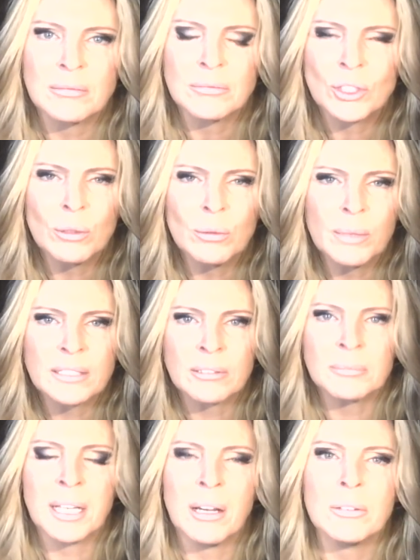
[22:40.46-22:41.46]
2 weeks
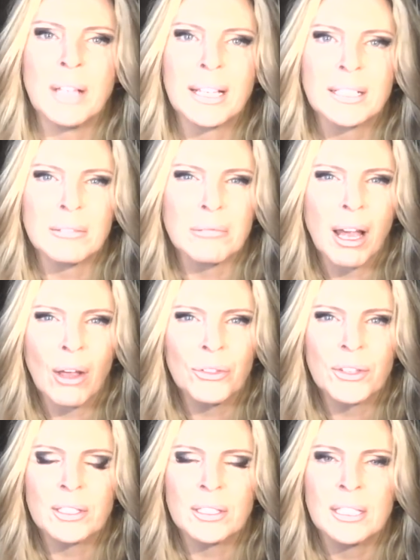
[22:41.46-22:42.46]
from now, like around
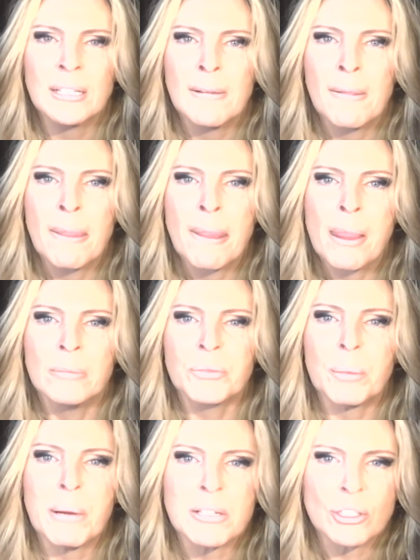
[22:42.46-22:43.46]
the
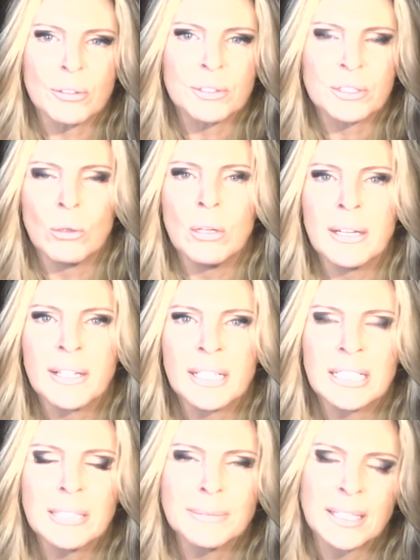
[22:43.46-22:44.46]
partial solar
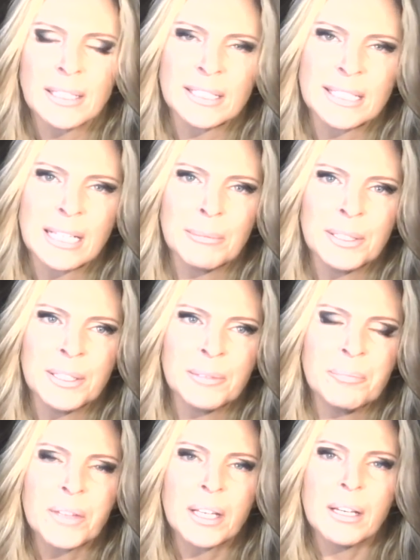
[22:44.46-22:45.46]
eclipse that is coming
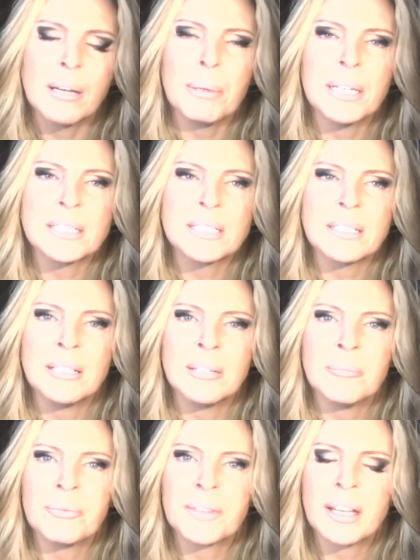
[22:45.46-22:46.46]
in. But
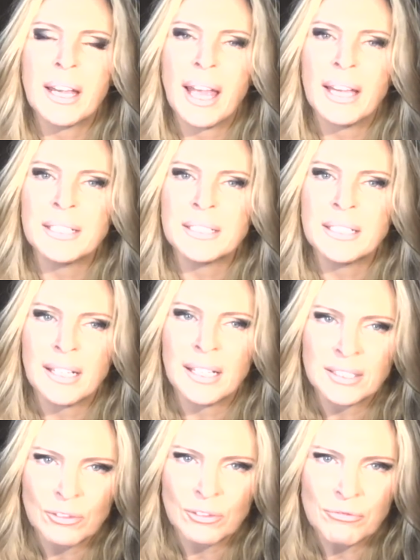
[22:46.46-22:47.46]

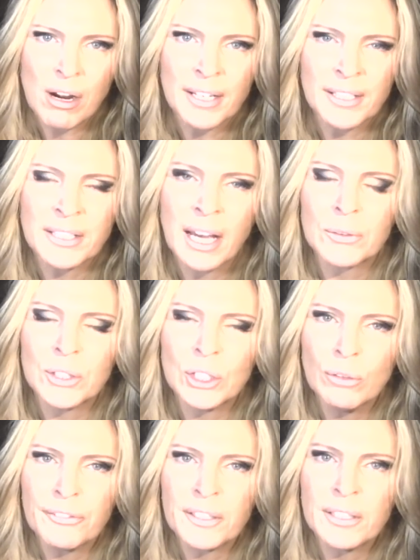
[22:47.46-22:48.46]
as of right now,
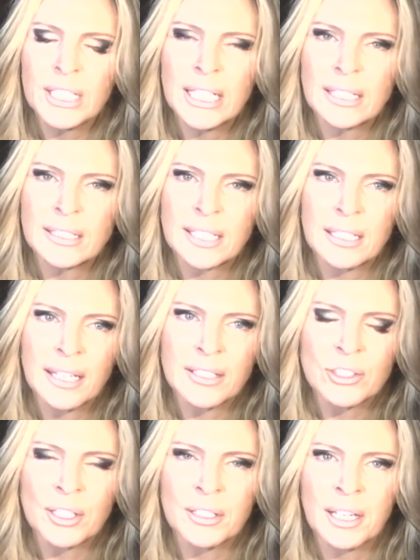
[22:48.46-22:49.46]
you'll feel the
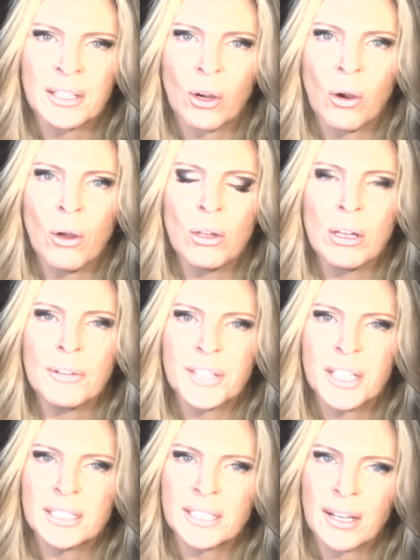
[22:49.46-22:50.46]
escalation in all of
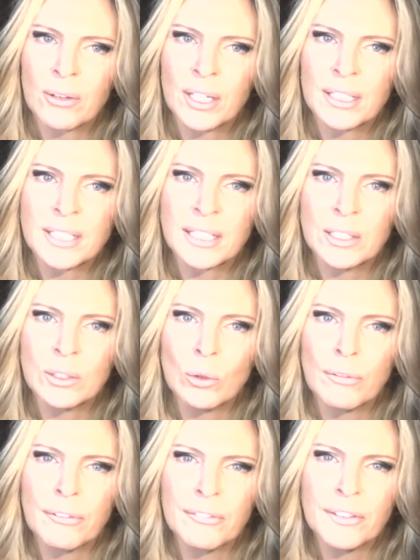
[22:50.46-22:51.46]
these areas, and you will
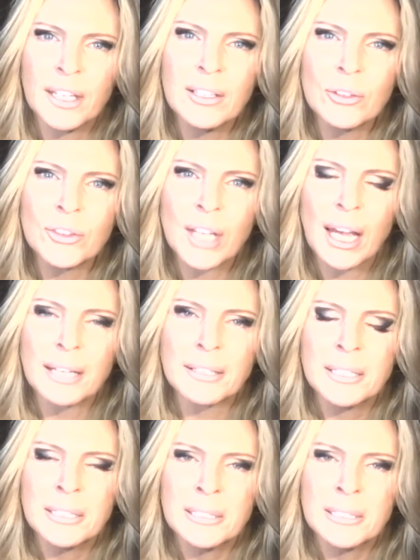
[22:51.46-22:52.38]
feel that